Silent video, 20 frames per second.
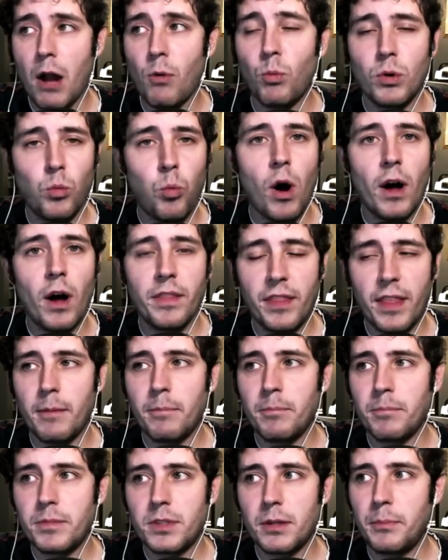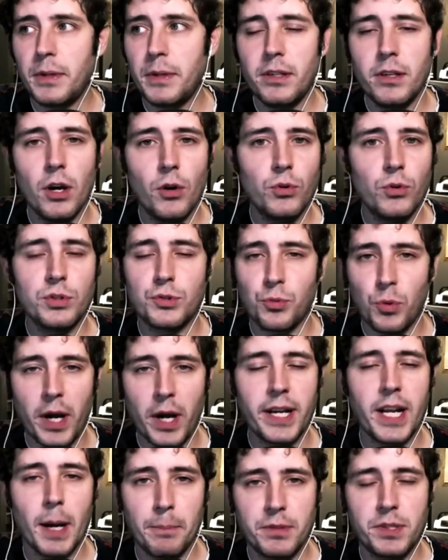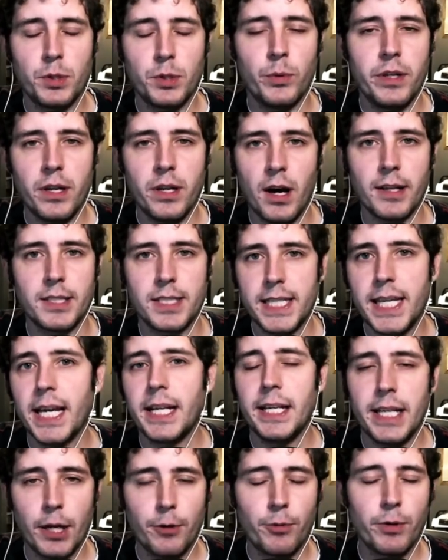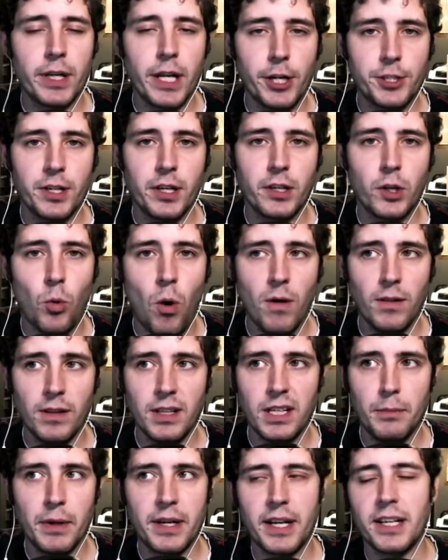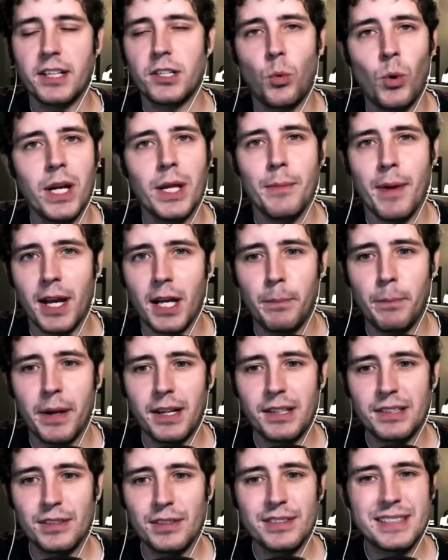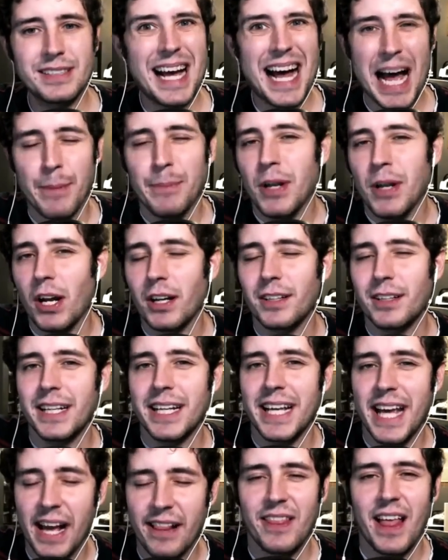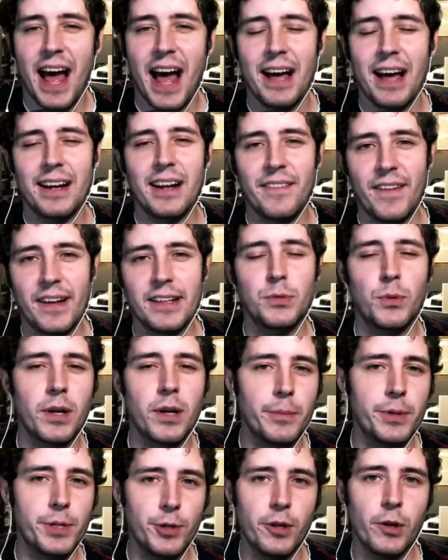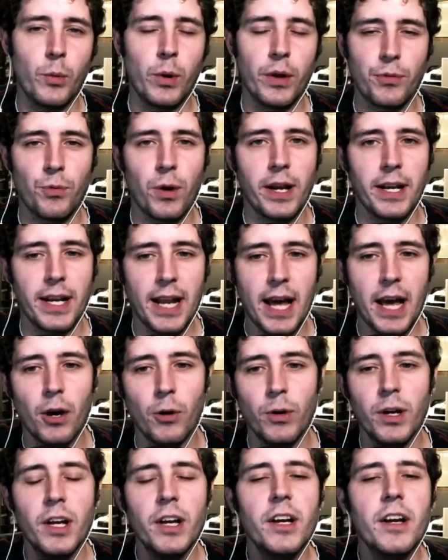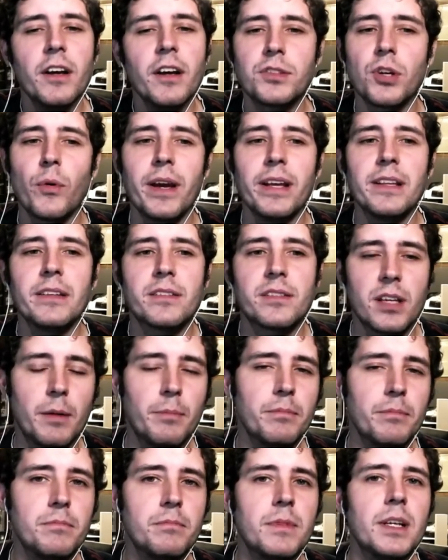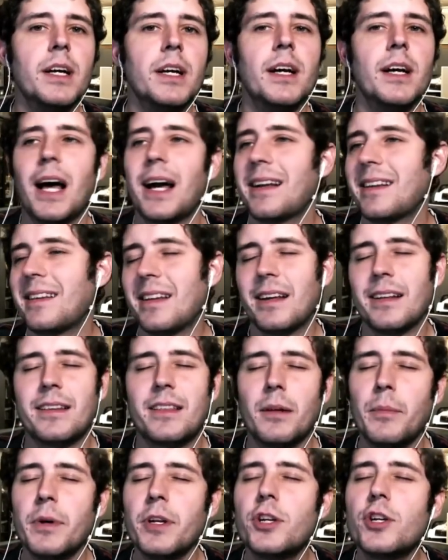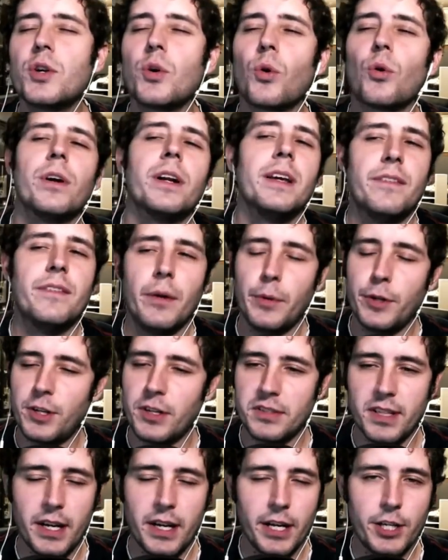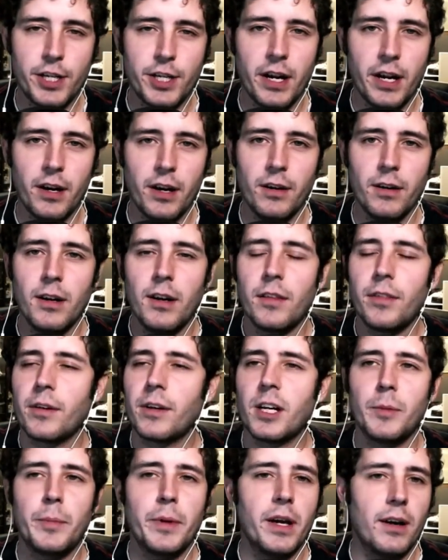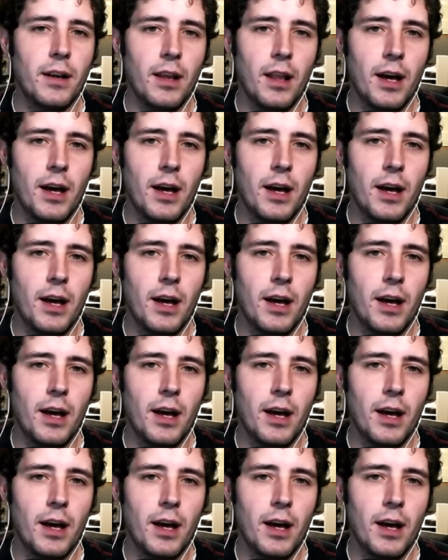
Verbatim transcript: I would want them to be nosed right up to and not see any degradation in quality. But at 20 megapixels, I'm not going to get that. And that's what I'm shooting with right now. Mm-hmm. So, in some, the majority of images that I share, they're going to